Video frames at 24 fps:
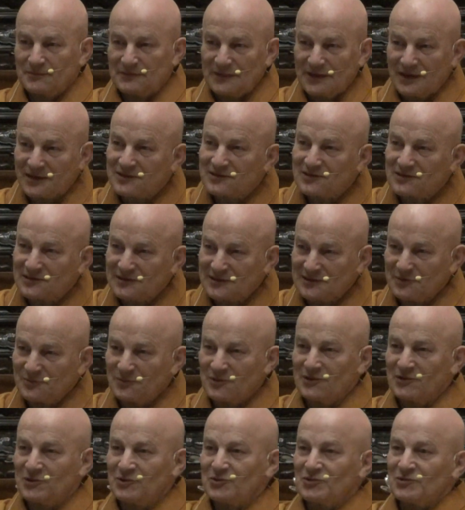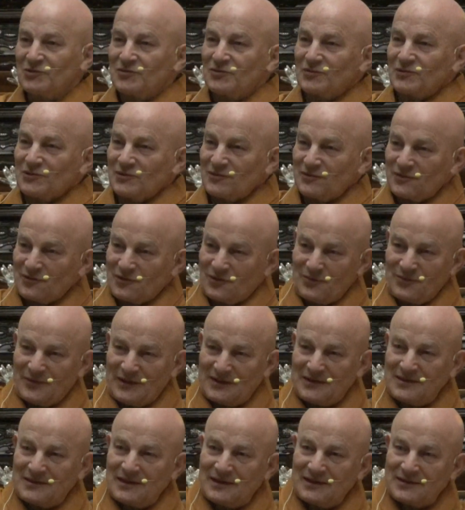extremely useful for
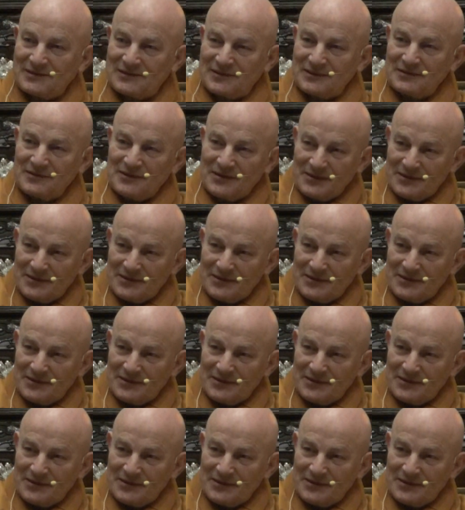meditation.